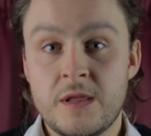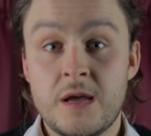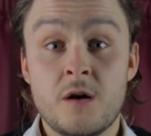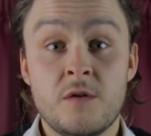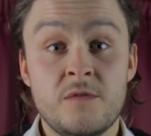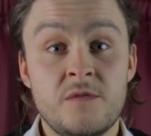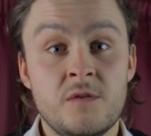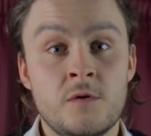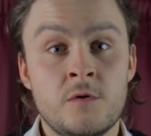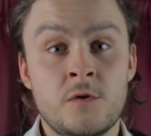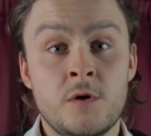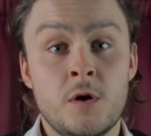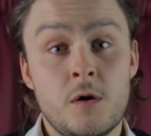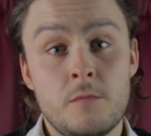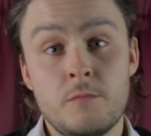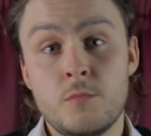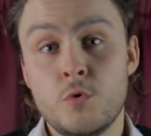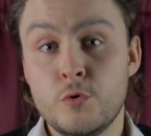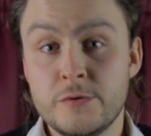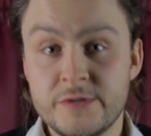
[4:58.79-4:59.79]
and they offer a
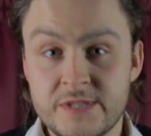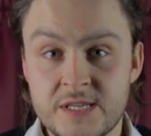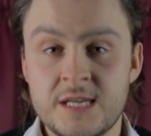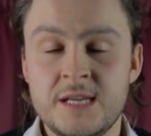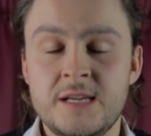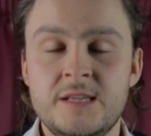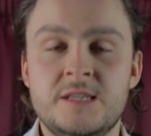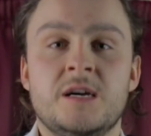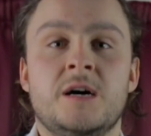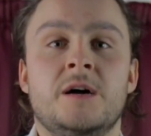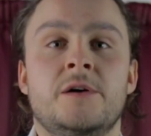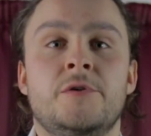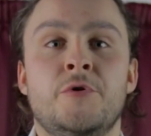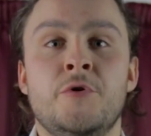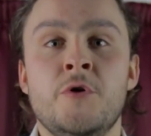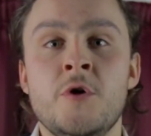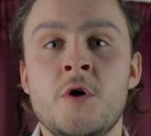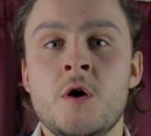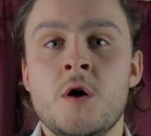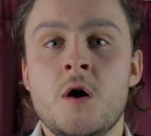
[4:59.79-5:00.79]
lot more
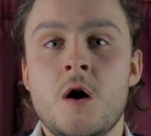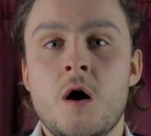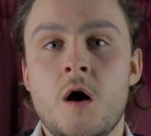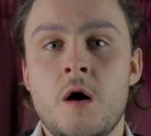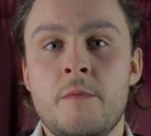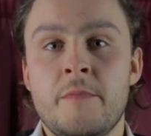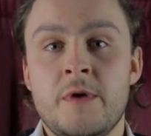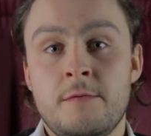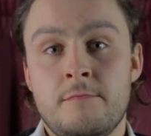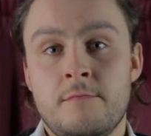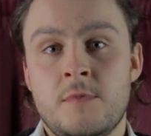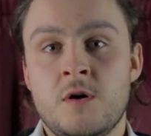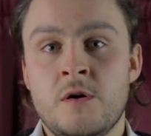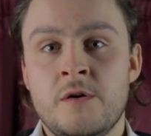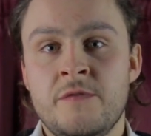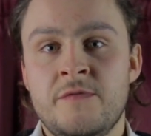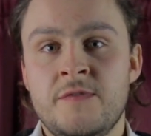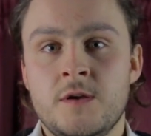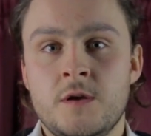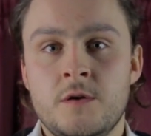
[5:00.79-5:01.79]
detail in
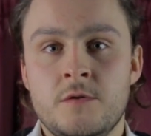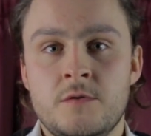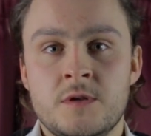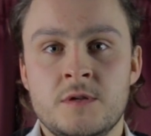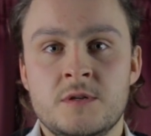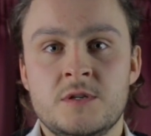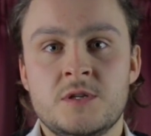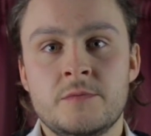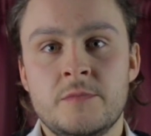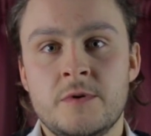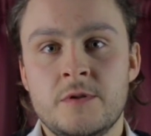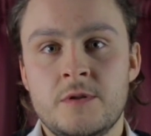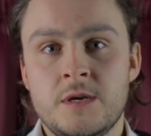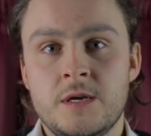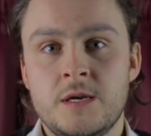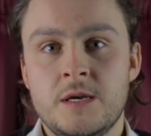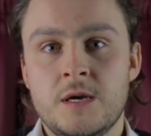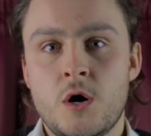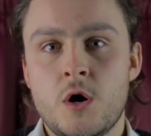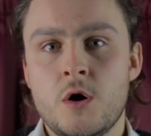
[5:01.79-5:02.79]
my view than some of
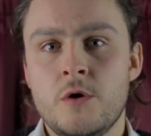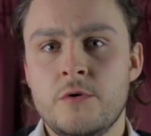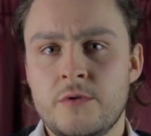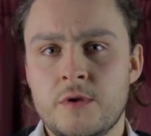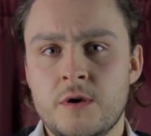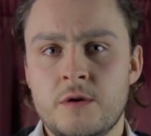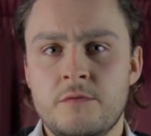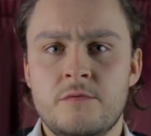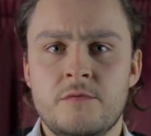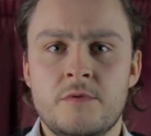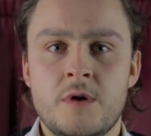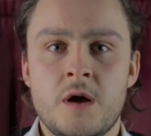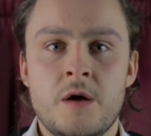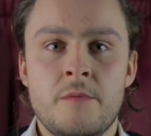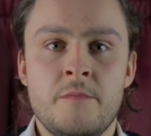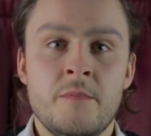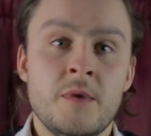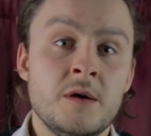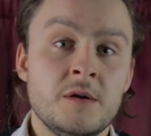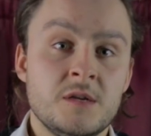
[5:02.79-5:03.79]
the
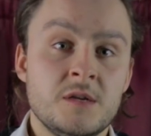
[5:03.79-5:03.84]
other